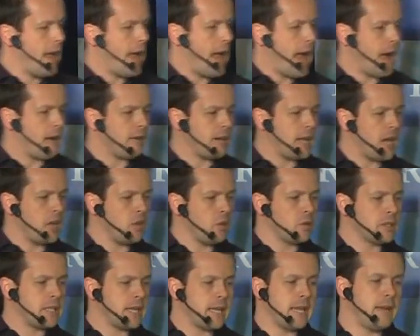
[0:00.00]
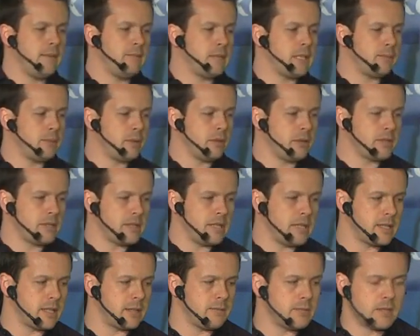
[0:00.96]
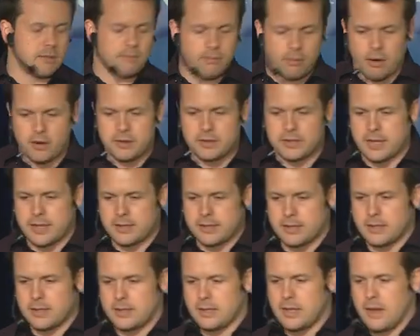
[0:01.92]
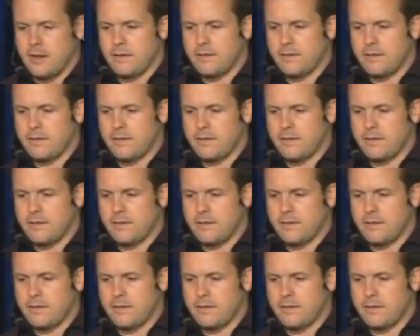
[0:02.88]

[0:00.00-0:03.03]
how to get your team to build systems and processes